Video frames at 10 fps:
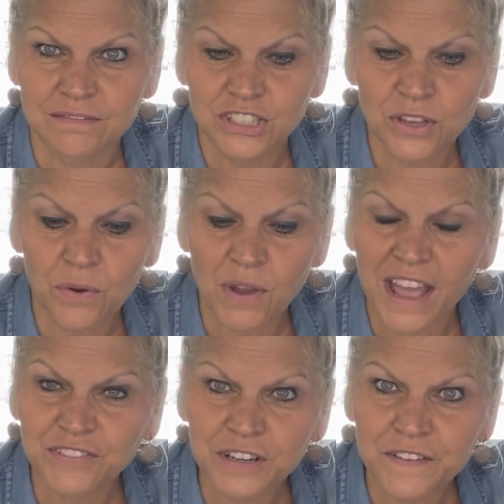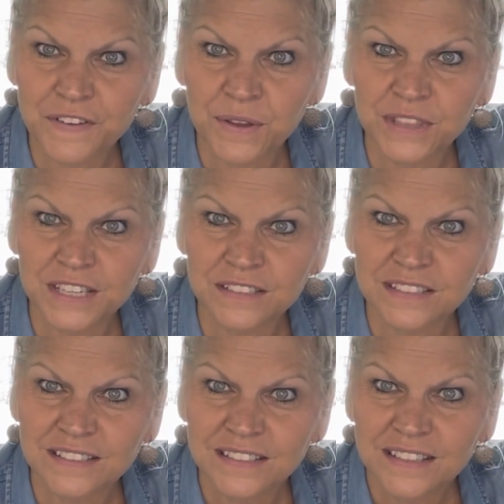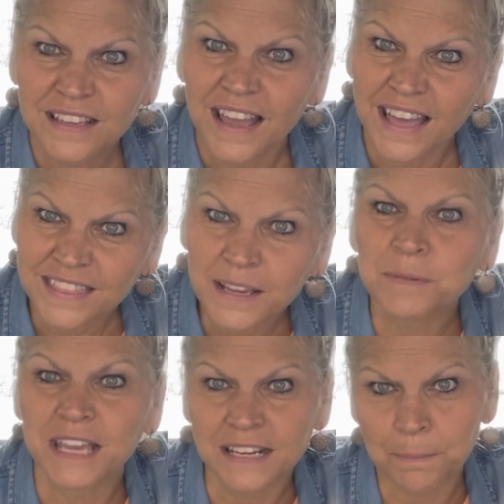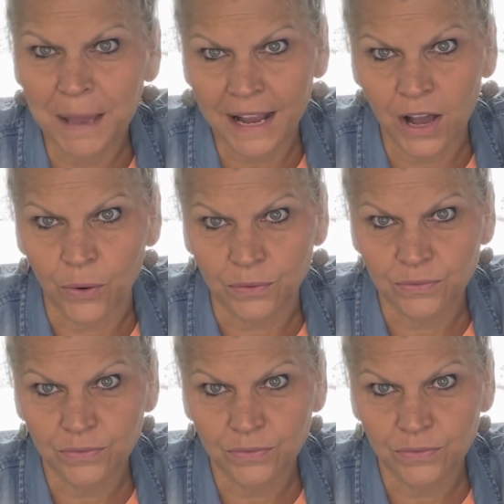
So after I found these, I think I'm getting it back out